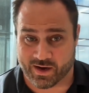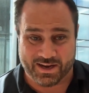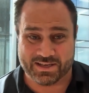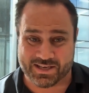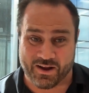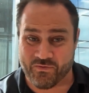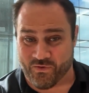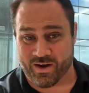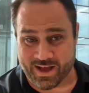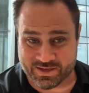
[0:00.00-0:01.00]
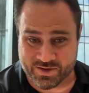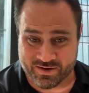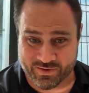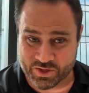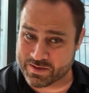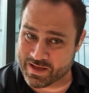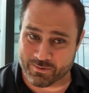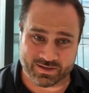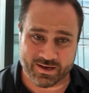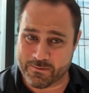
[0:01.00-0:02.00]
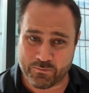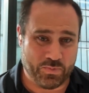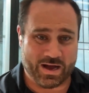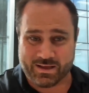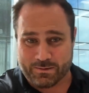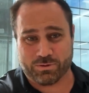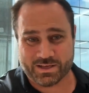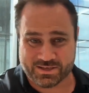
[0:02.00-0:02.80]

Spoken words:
not. I did study finance at university. That was back in the